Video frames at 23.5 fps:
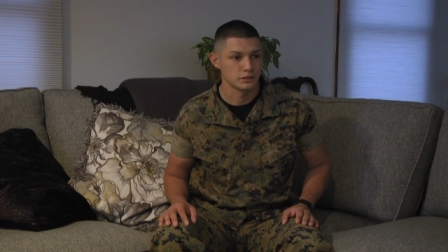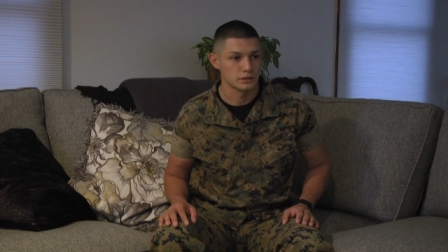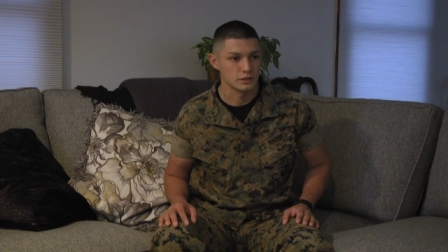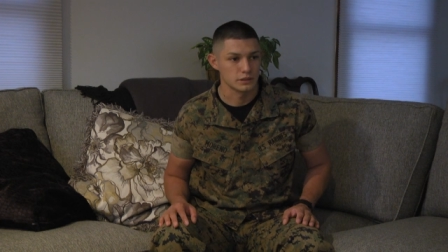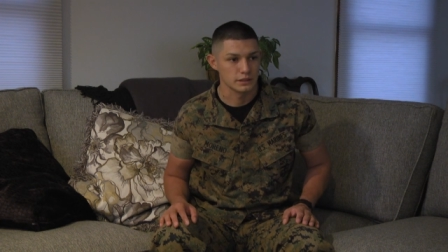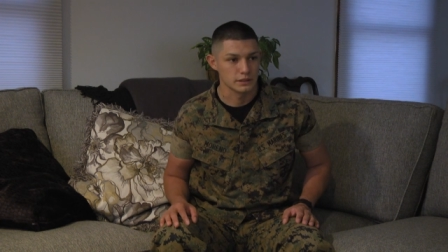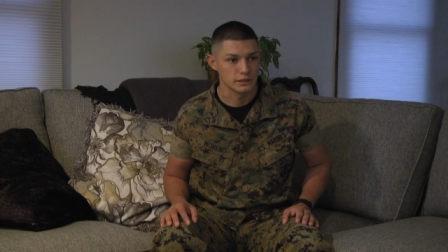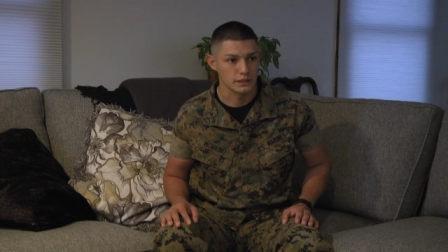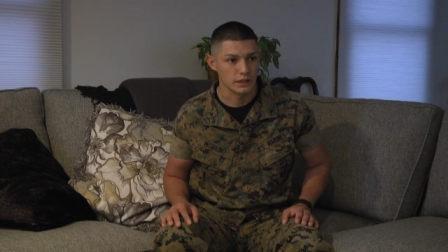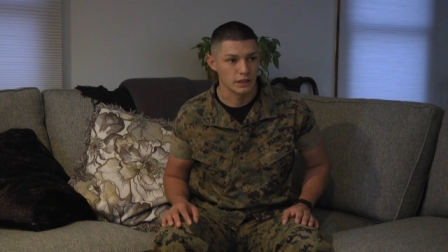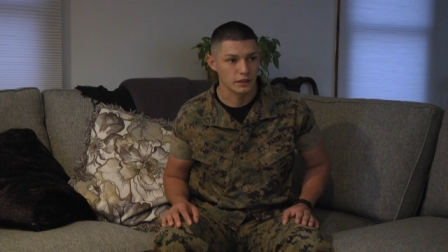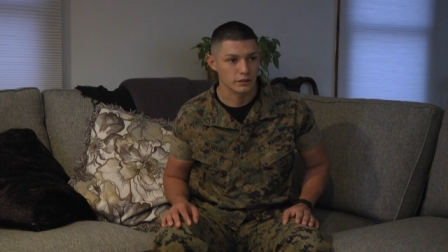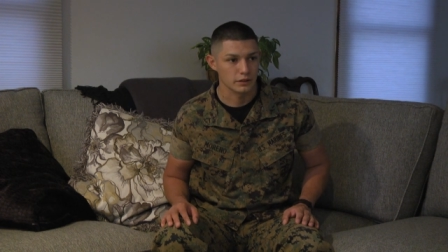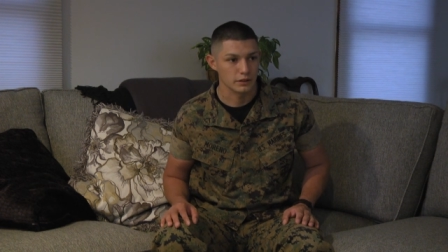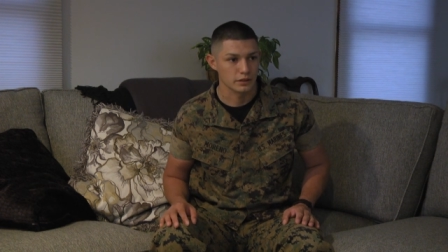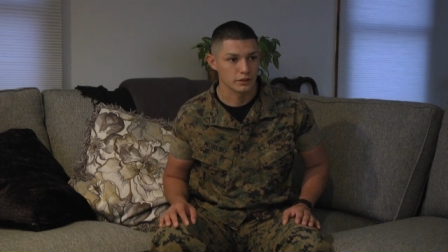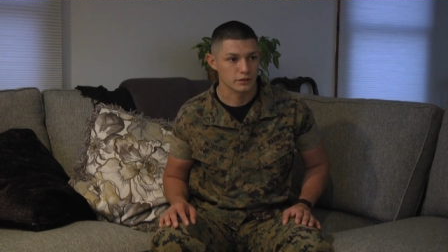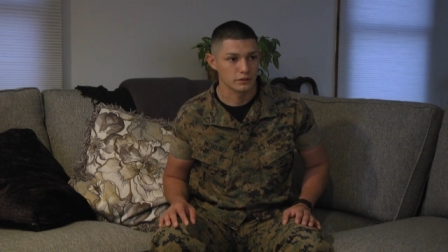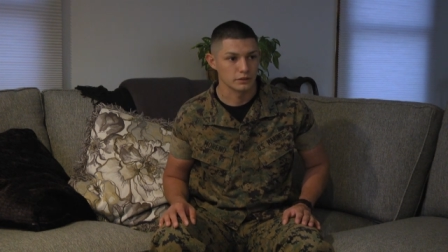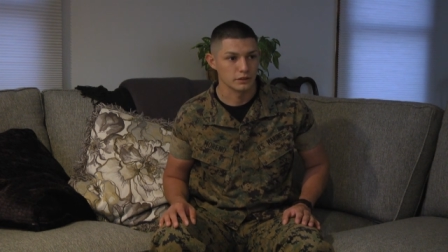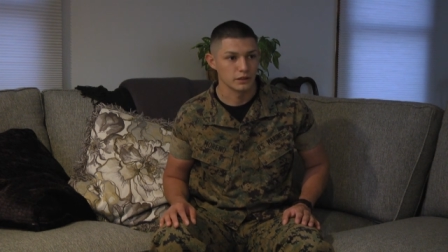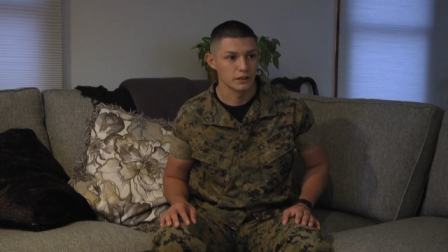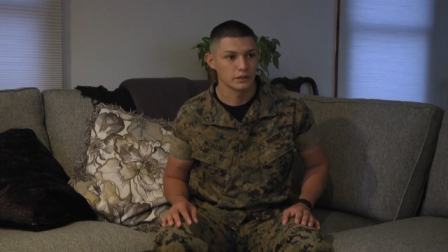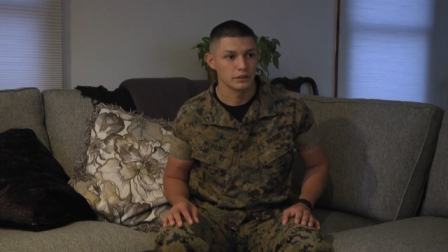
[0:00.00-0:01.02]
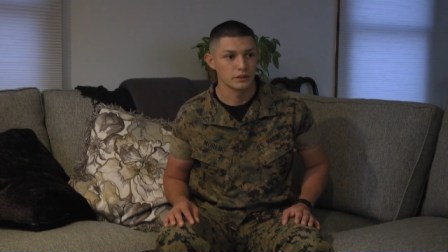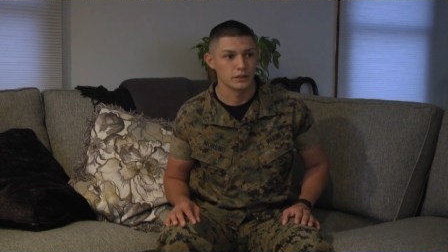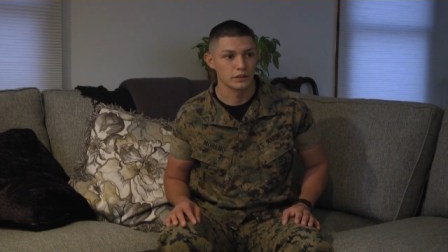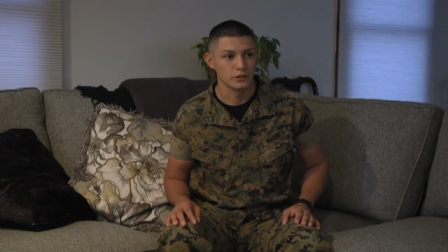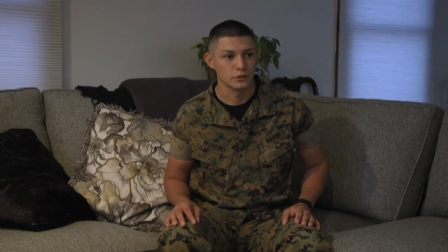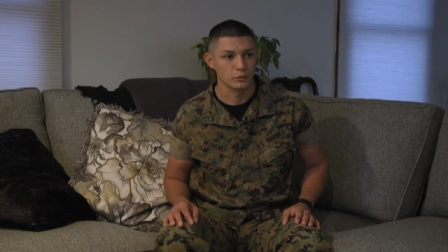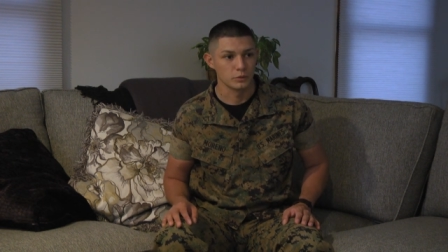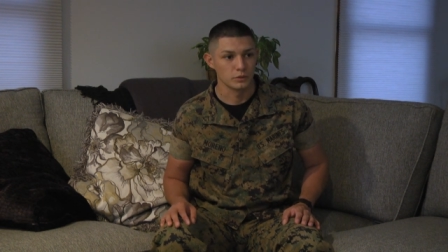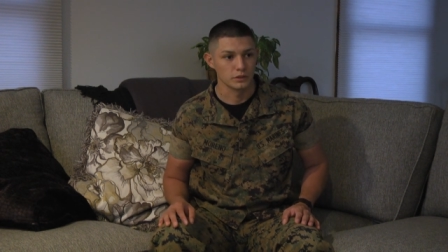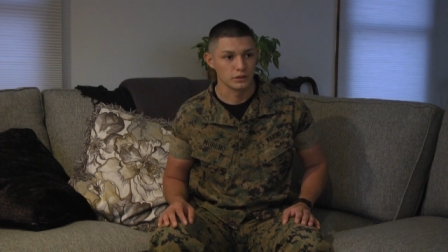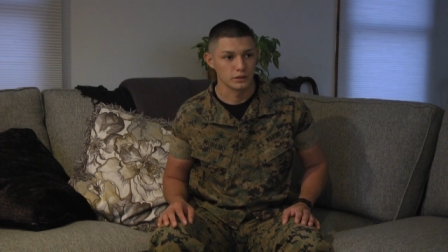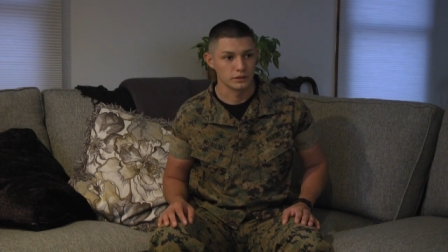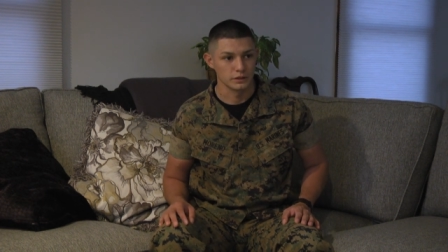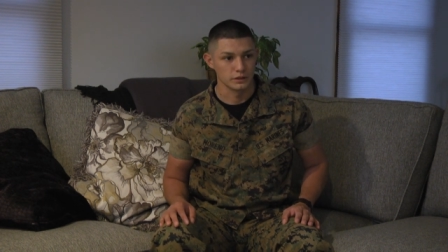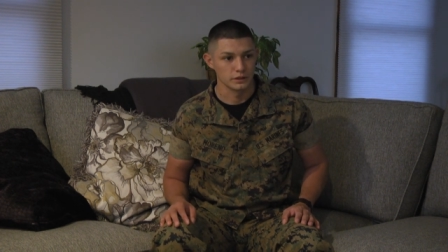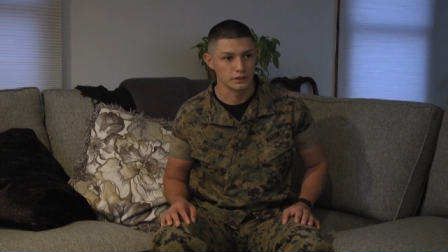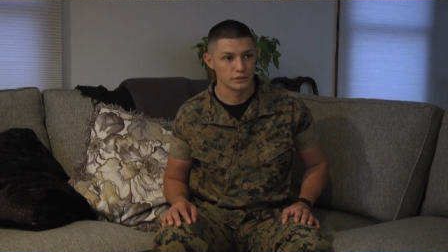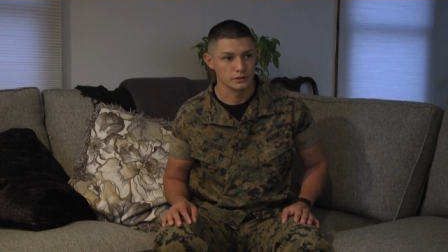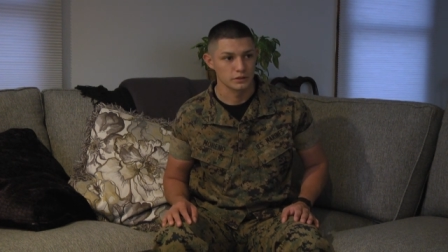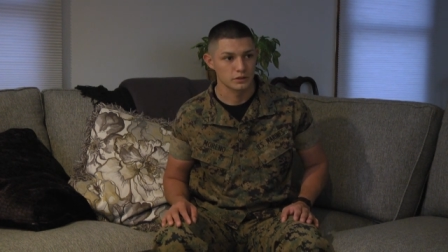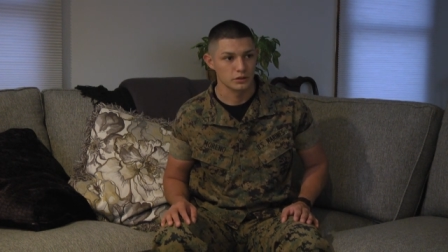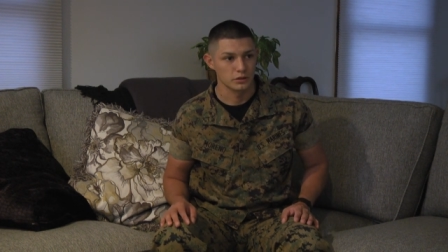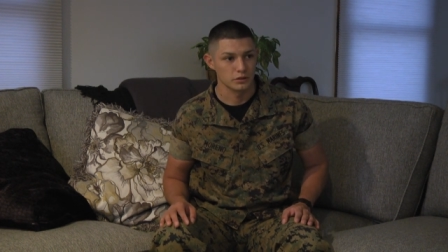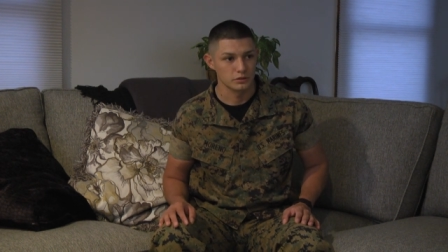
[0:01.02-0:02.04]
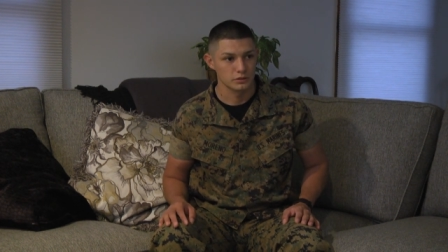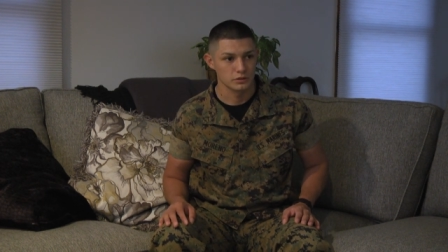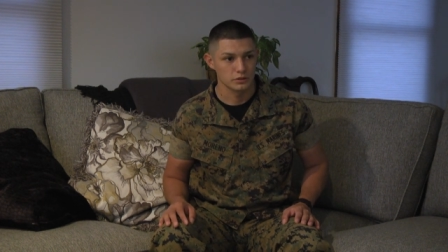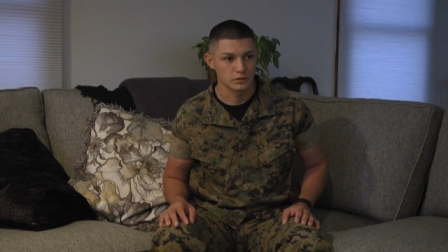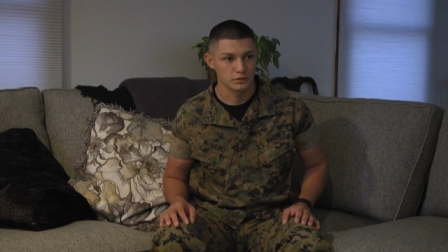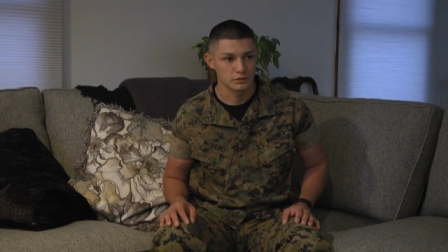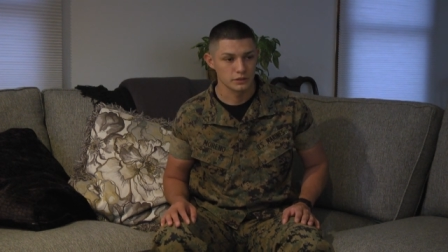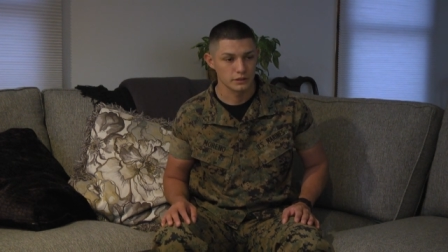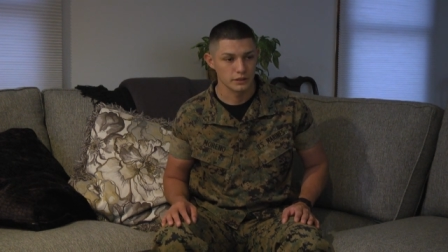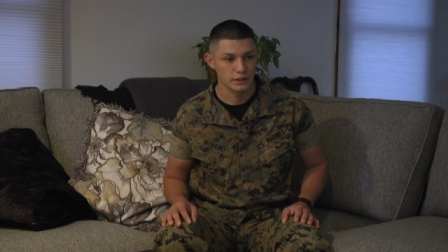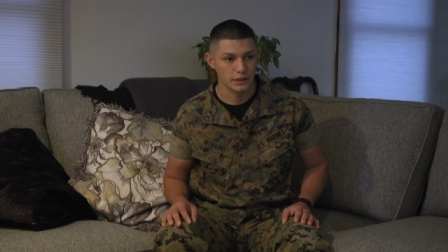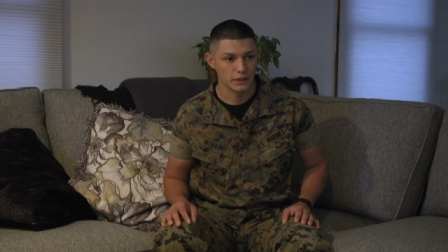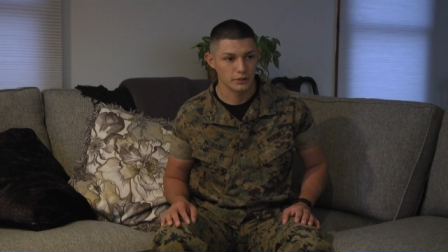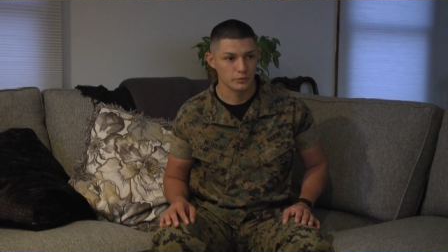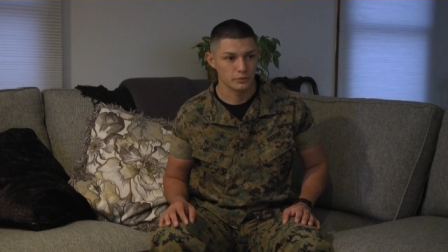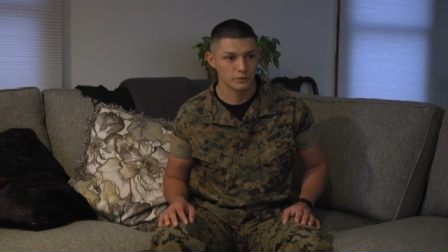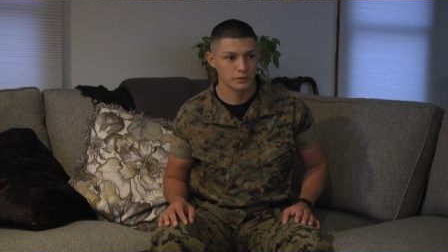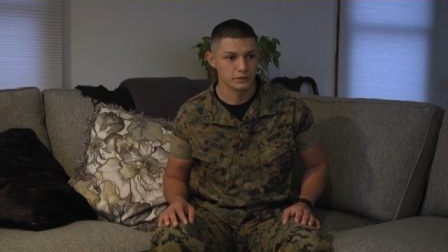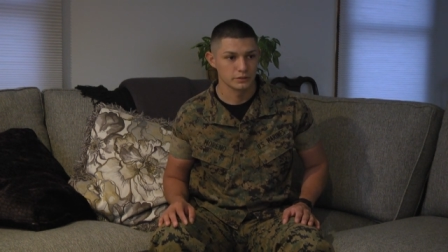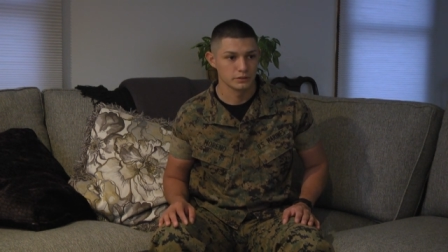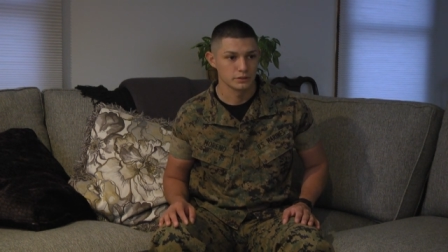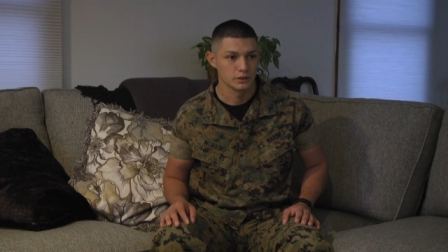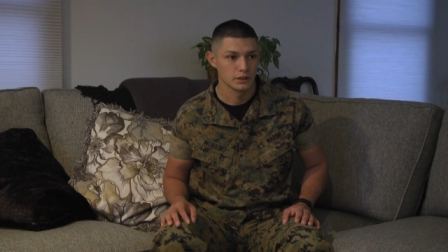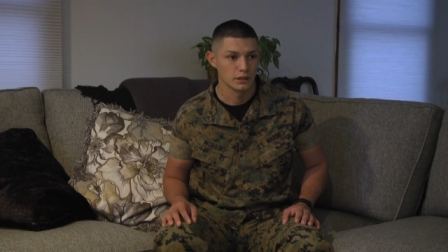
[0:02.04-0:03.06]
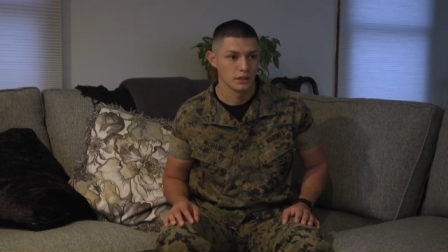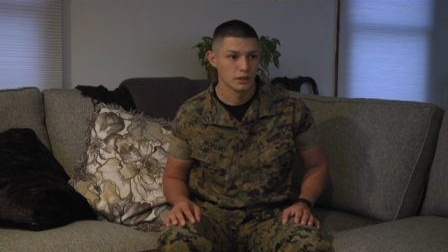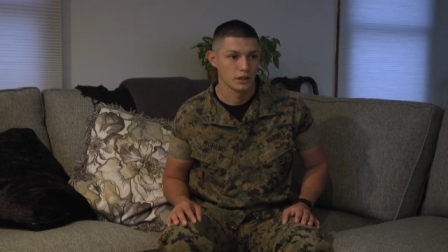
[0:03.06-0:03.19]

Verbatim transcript: It's in South Carolina. Anyone on the East Coast goes to that one.